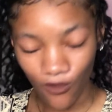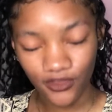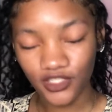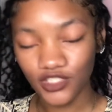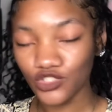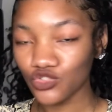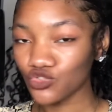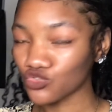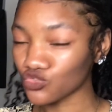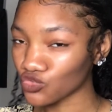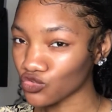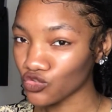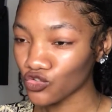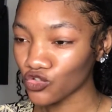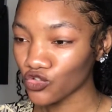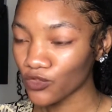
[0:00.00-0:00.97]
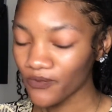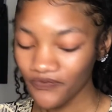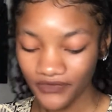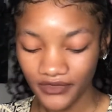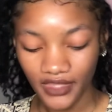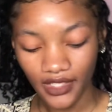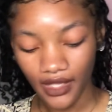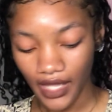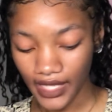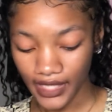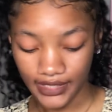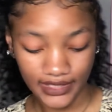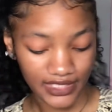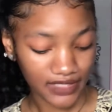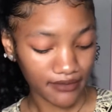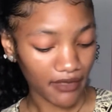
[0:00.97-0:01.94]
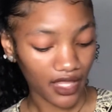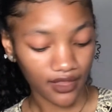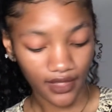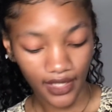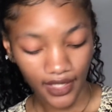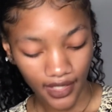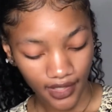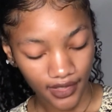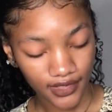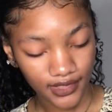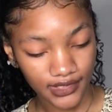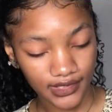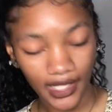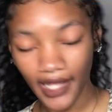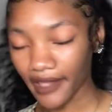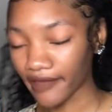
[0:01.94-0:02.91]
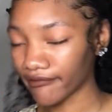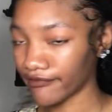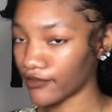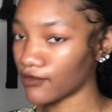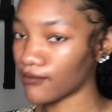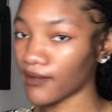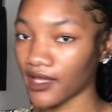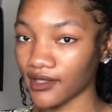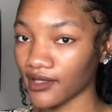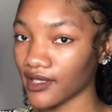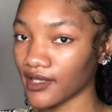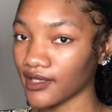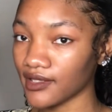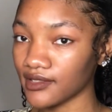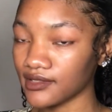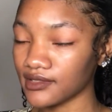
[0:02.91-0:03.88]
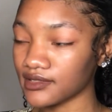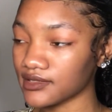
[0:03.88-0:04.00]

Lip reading: this stool. I can see my legs. I can feel my legs.